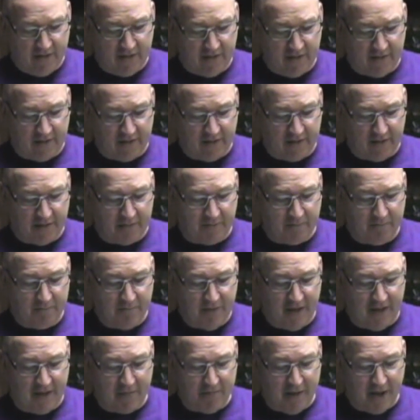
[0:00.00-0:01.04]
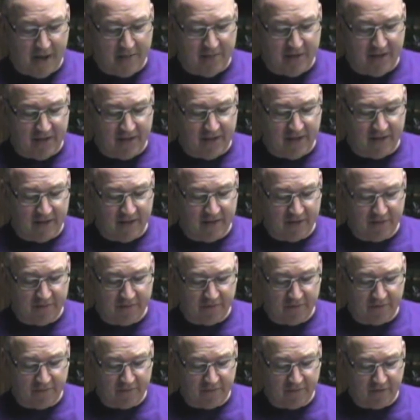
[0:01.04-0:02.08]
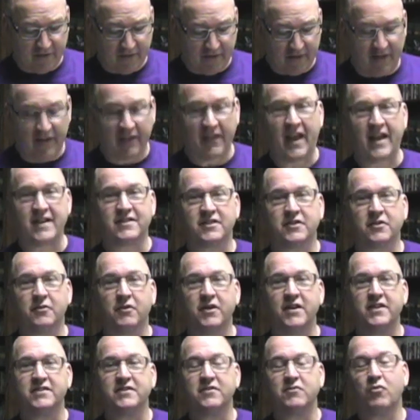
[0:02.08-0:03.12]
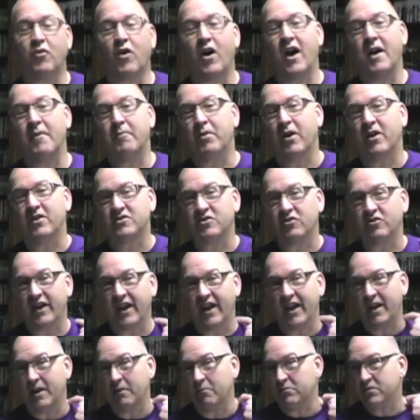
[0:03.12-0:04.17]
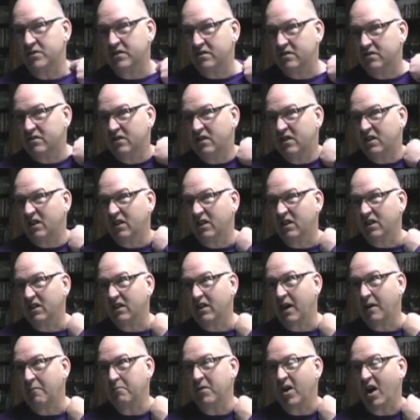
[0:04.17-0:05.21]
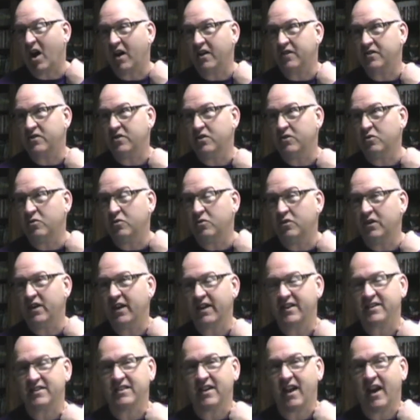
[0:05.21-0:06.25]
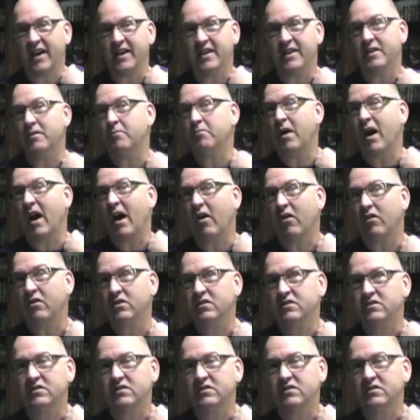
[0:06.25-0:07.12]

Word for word: Uh, and maybe uh, that's the reason why puzzle games uh, I'm not too excited about.